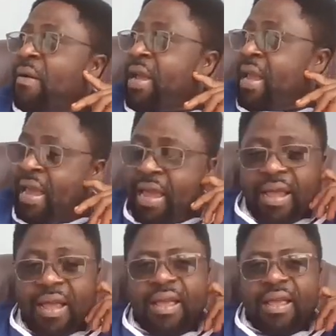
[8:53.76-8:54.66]

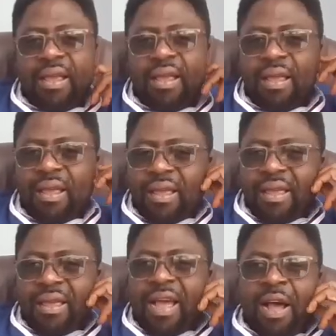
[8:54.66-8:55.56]
Okay.
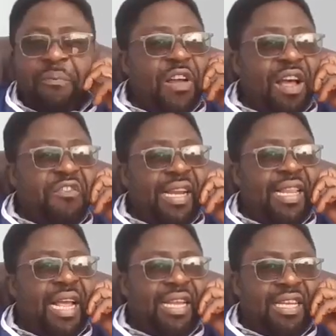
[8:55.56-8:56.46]
Yes,
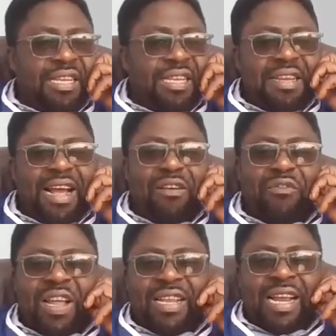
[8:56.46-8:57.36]
after that,
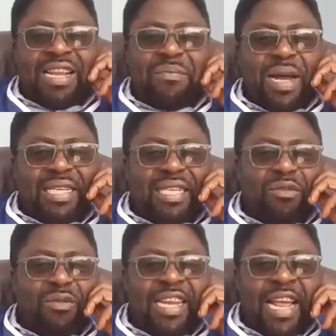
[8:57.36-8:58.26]
the
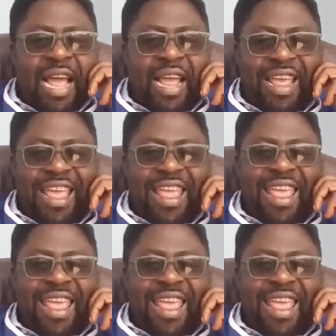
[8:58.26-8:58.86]
battery will die.